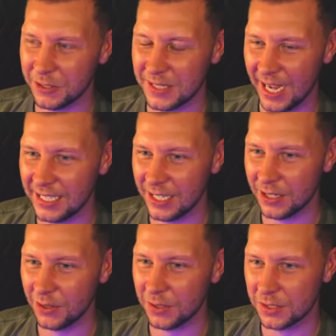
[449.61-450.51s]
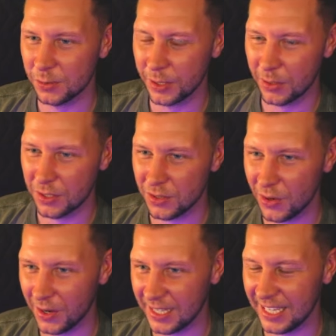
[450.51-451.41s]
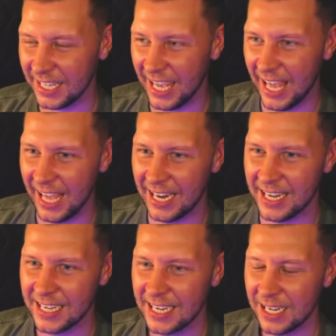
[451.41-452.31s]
sidekick girl is doing all the talking and